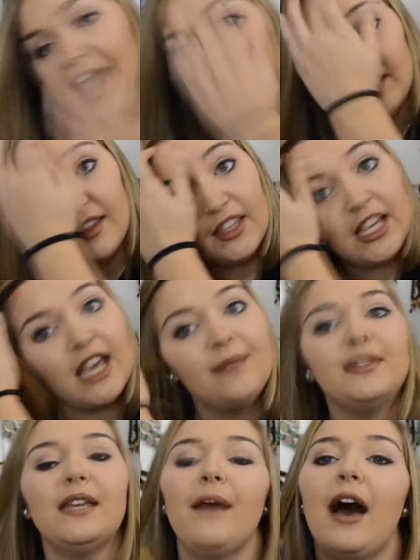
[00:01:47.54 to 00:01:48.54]
And then the
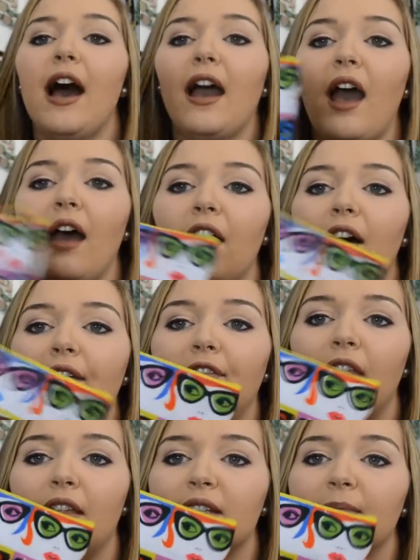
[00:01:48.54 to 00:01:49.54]
Ipsy bag of
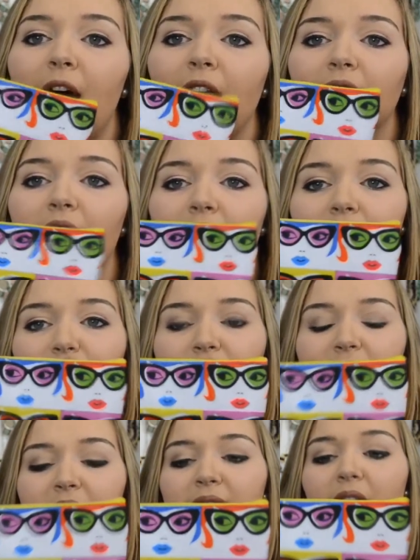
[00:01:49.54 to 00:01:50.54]
this month is
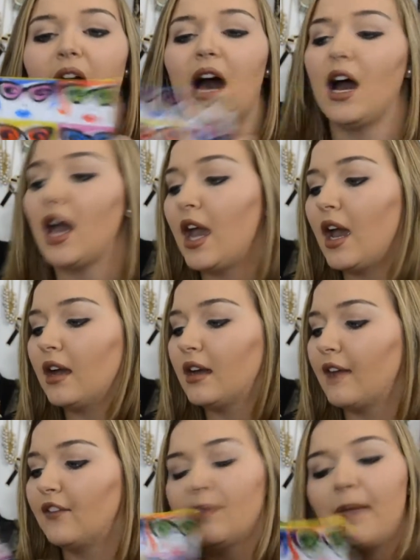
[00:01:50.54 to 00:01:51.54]
just this eye
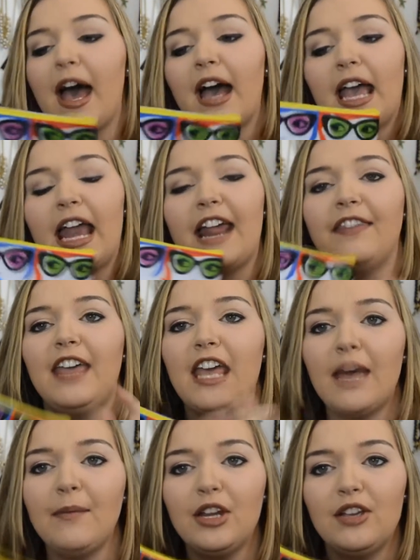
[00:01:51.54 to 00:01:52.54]
covered bag, and I think
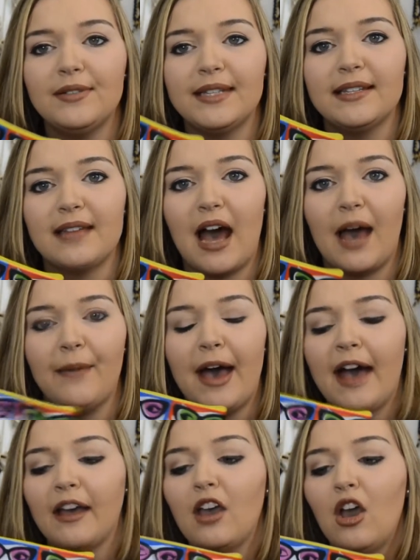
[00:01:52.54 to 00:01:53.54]
I'm going to use this eye
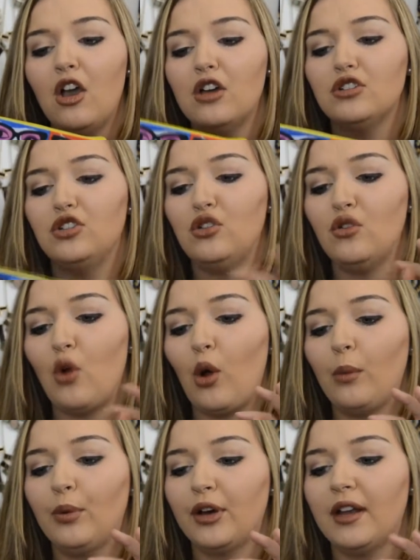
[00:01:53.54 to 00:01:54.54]
bag to
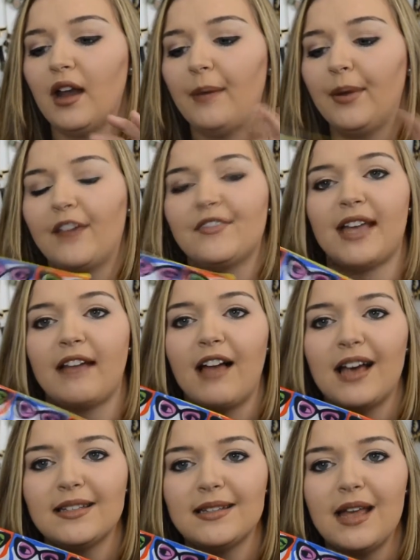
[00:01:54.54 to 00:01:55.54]
put a pair of
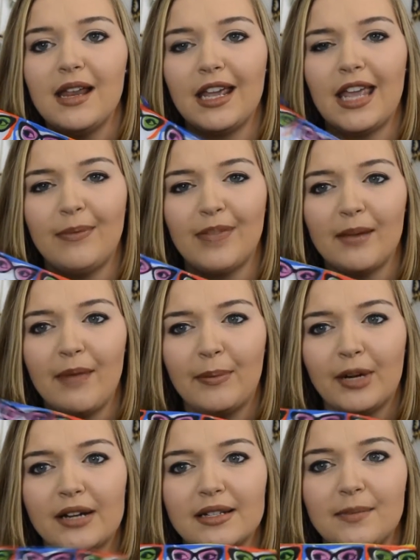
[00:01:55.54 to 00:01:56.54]
sunglasses in and keep that on my
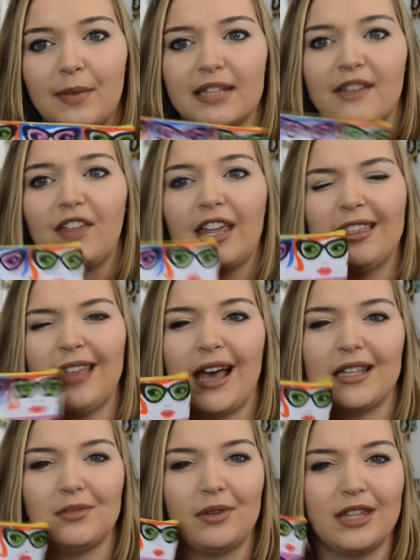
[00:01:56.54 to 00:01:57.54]
purse, because I feel like
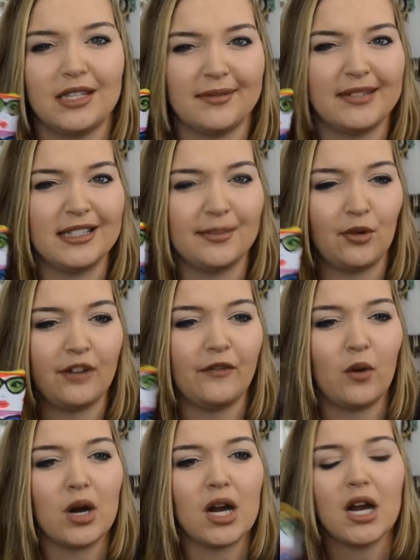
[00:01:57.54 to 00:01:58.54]
that's what this one's more
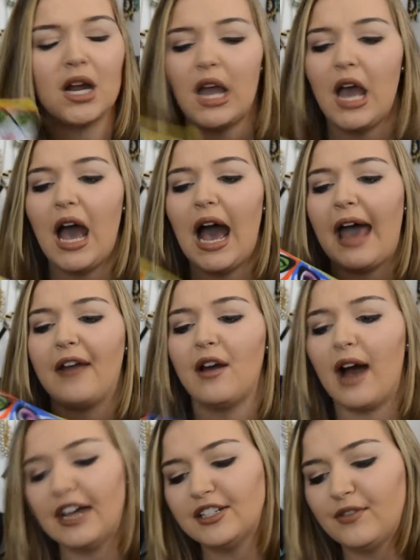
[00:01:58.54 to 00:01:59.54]
for. I don't
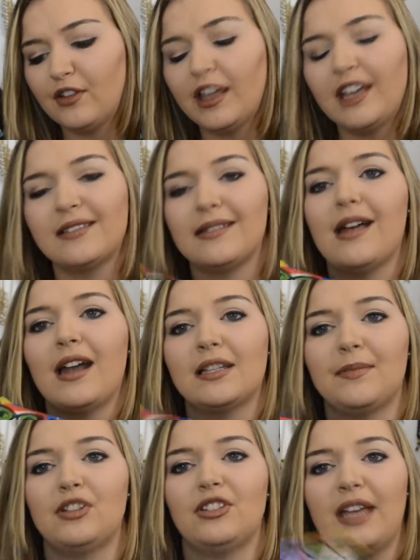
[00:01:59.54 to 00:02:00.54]
know, I just feel like it's not
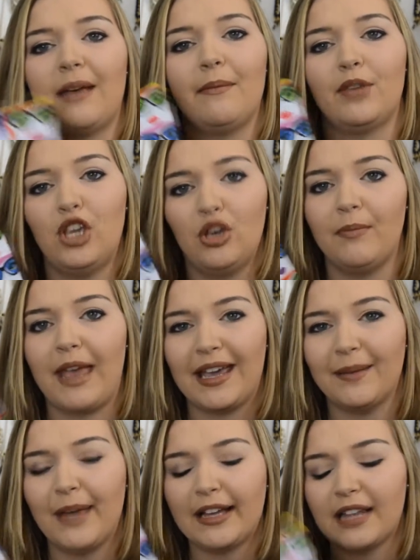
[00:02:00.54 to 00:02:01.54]
as much like a cute
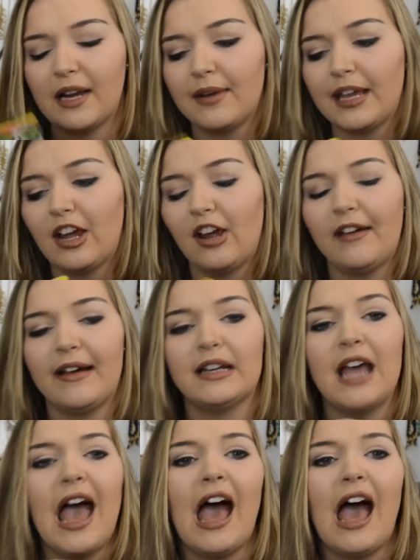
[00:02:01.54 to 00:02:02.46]
makeup bag that I'm going to carry on.